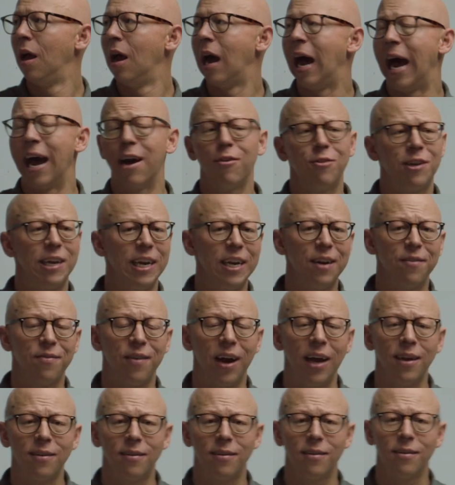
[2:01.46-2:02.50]
IoT
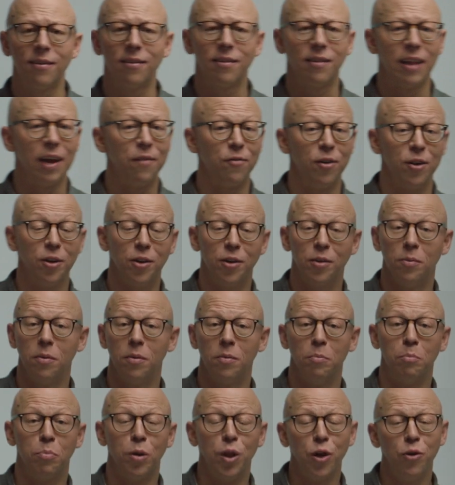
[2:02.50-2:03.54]
devices leverage
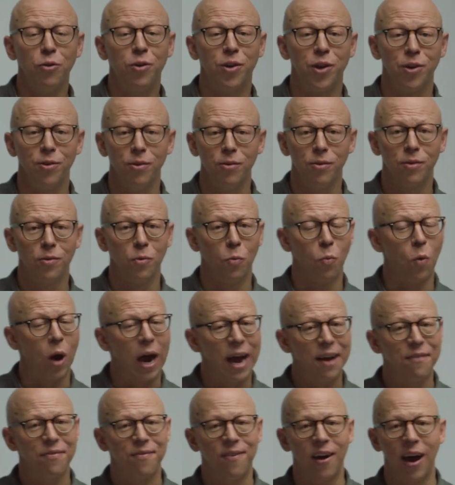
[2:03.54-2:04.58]
Bluetooth,
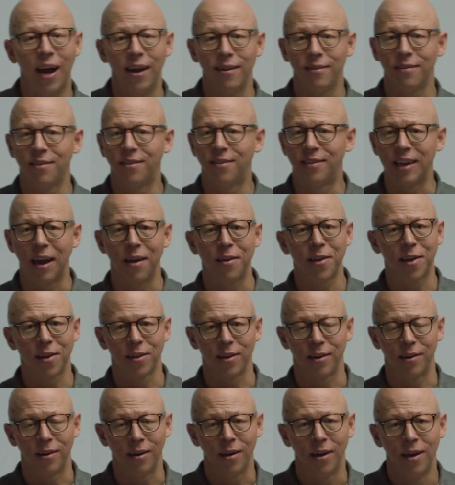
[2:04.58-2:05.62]
Wi-Fi,
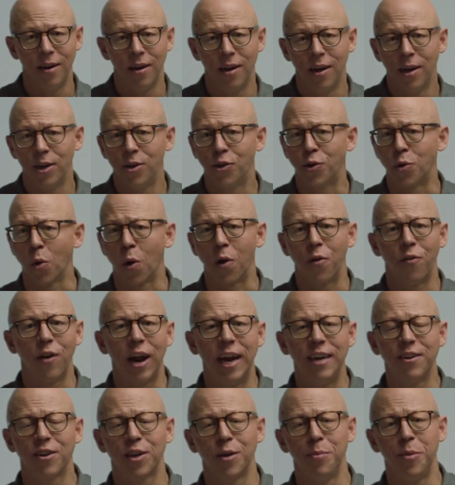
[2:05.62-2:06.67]
cellular,
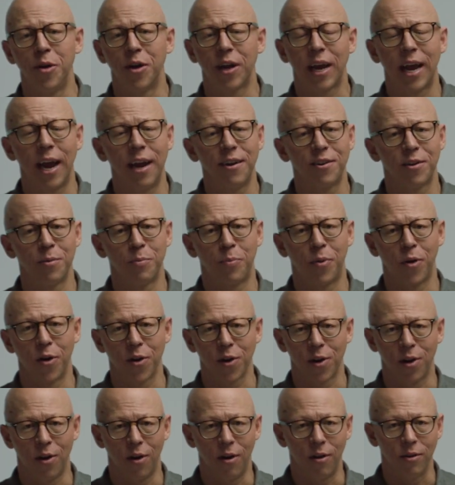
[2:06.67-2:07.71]
short-range communication
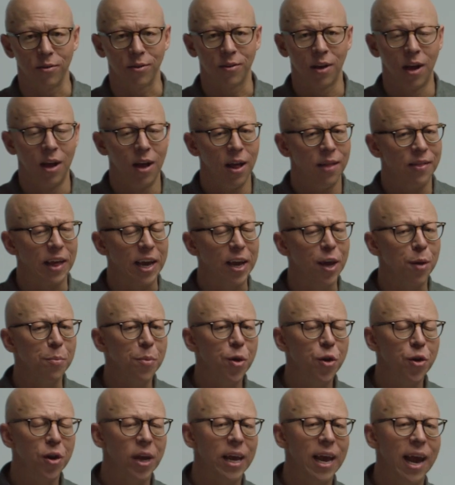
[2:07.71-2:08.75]
protocols. They
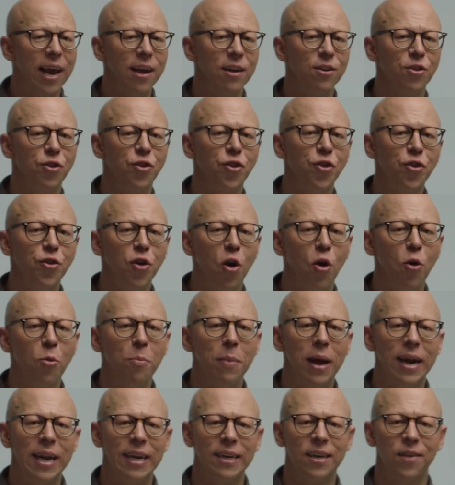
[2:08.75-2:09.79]
communicate in so
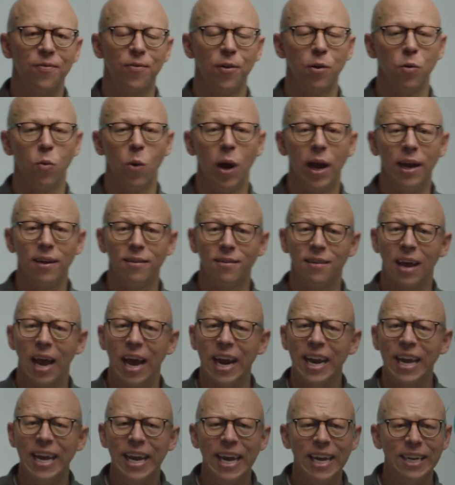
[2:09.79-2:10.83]
many different ways,
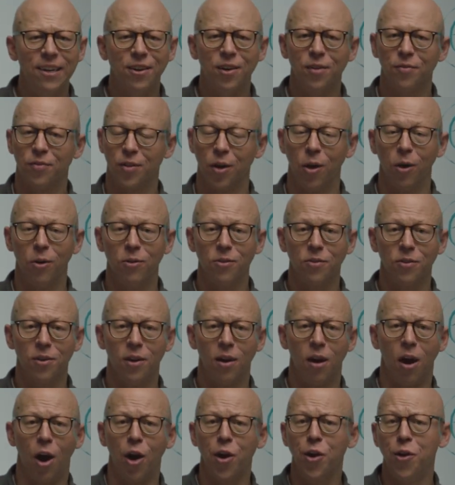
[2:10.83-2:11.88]
and each of those
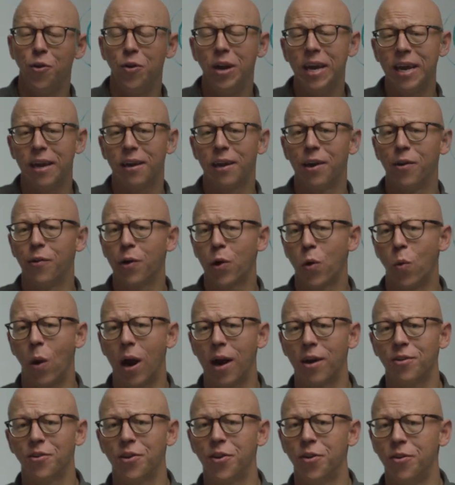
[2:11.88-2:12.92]
are unique and
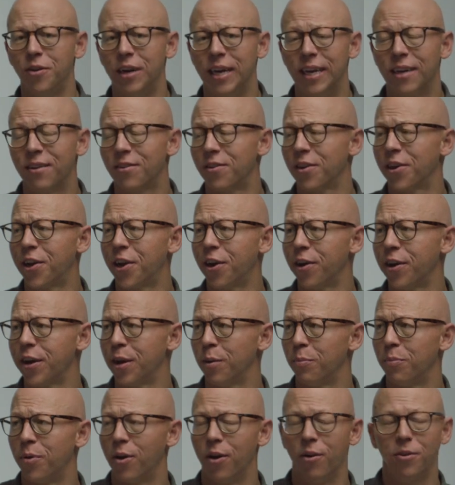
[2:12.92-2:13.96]
requires a unique security
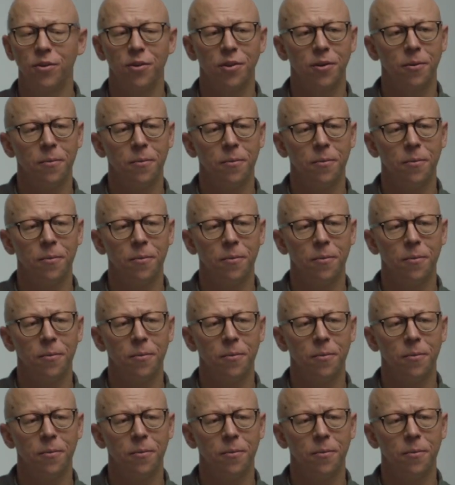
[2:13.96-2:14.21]
approach.